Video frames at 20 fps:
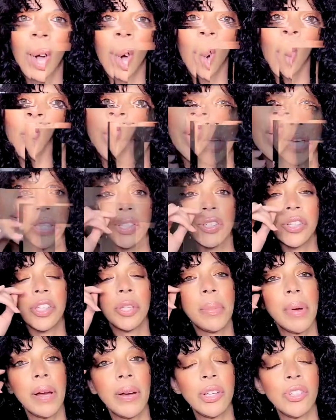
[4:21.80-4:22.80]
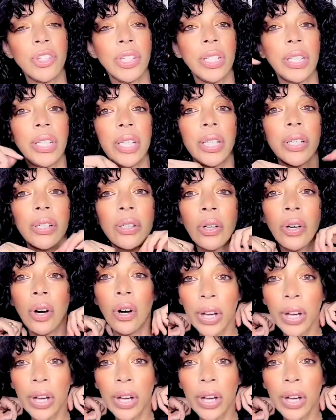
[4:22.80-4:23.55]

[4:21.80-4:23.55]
Okay, these are the Mary Jane heel.